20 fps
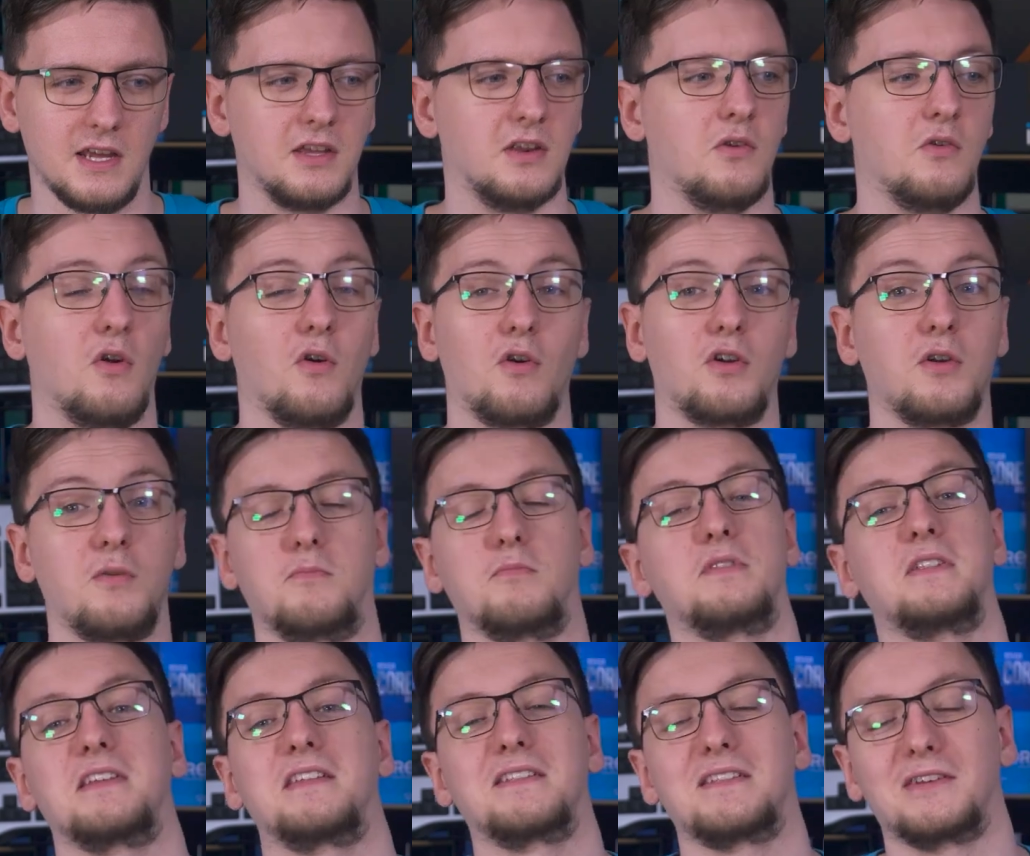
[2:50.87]
you know, not
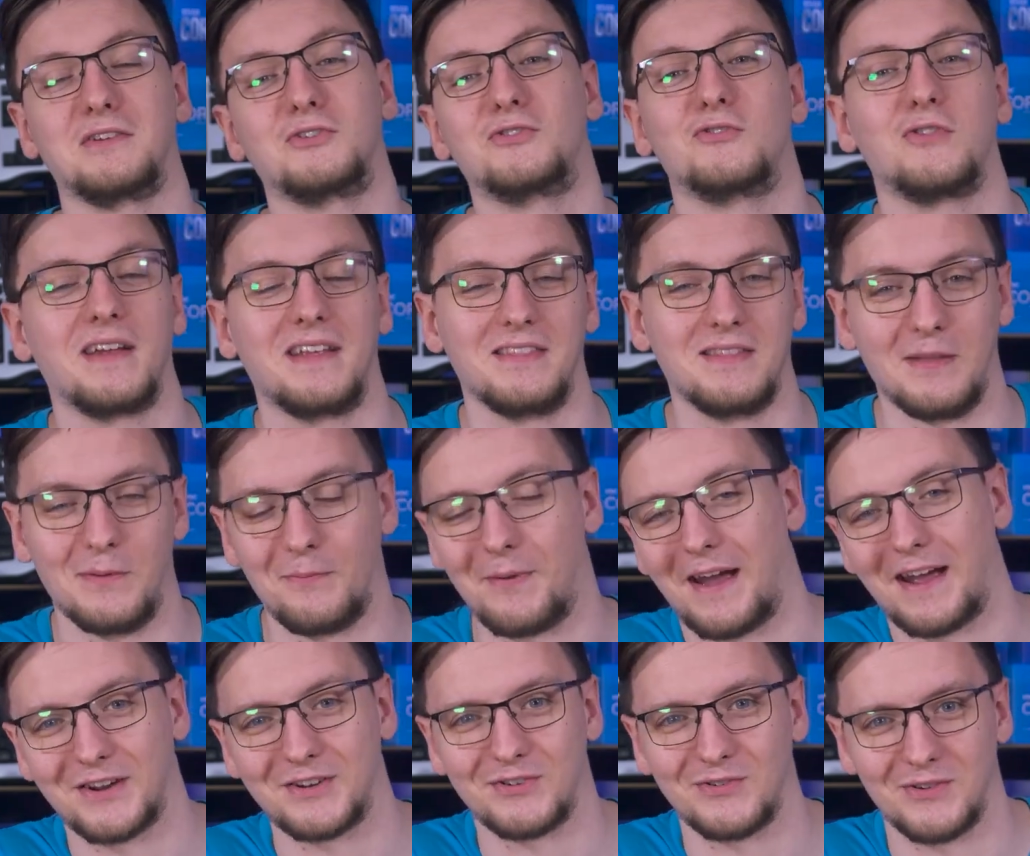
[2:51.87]
completely drain the
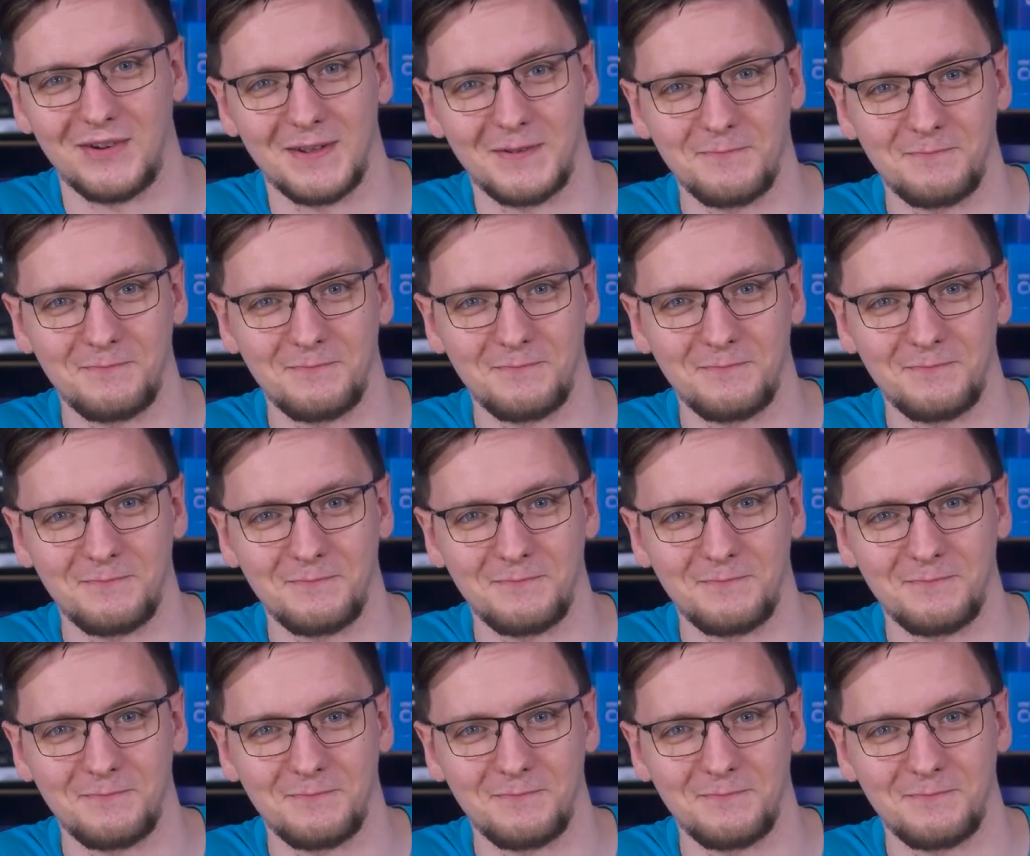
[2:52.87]
battery.